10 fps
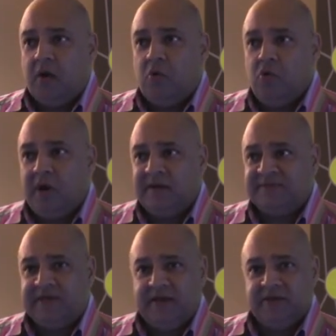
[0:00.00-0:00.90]
All I'm
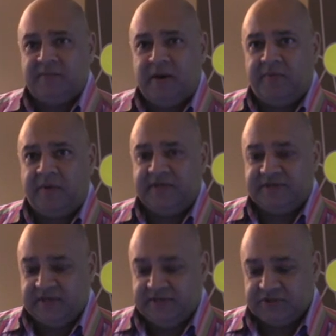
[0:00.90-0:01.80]
saying as my premise
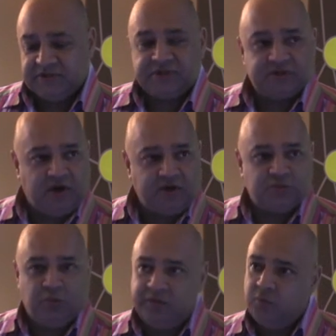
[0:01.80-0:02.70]
is
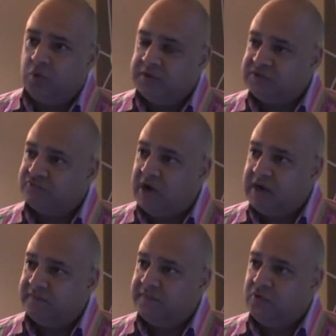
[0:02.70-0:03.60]
start with what is
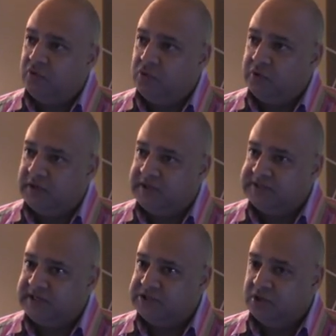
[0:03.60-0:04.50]
right for your
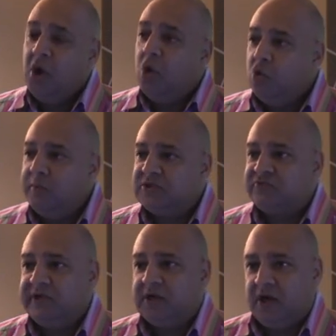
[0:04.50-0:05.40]
organisation. Almost
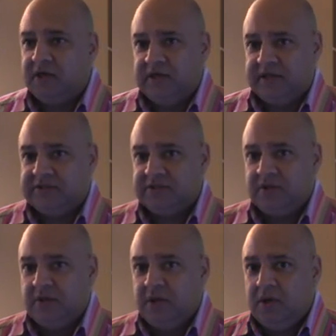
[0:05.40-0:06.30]
regardless,
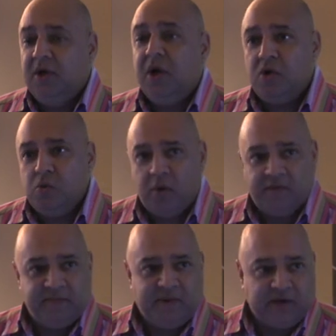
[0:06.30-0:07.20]
know
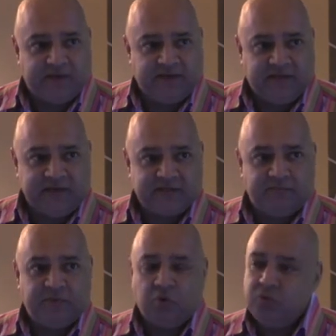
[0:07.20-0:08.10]
what the market does,
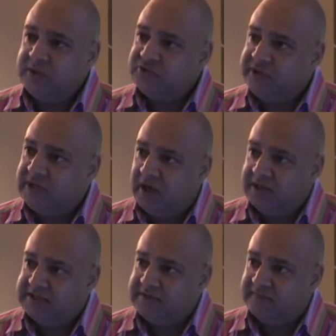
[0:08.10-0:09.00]
but almost
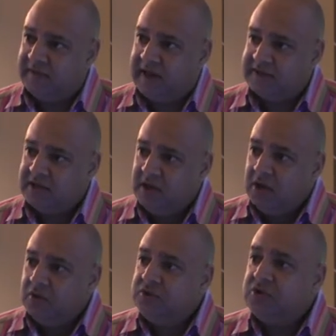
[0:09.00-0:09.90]
regardless of that,
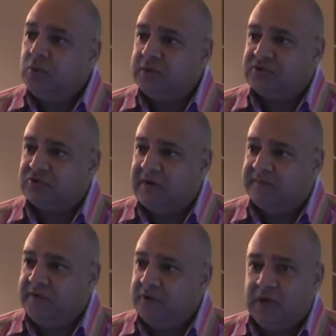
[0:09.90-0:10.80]
do what is right
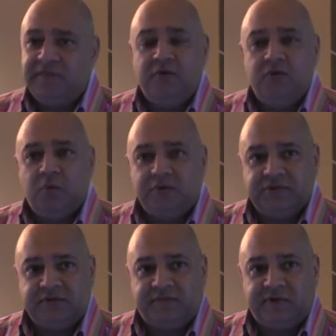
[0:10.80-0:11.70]
for you. If you want
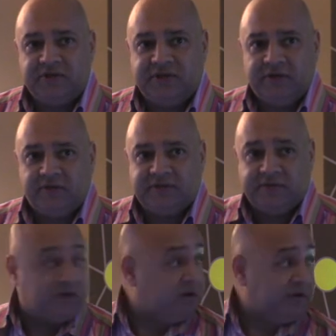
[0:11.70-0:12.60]
to differentiate
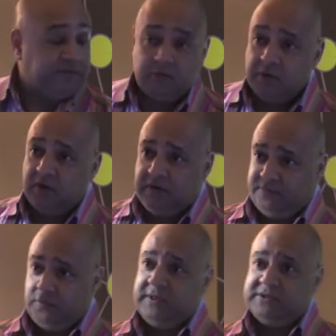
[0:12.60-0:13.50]
yourselves, and I'll give
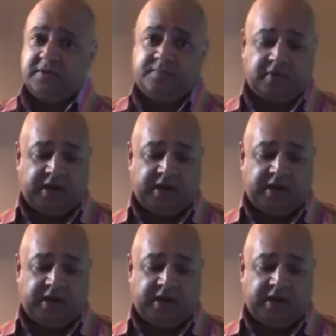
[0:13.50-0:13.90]
you an example.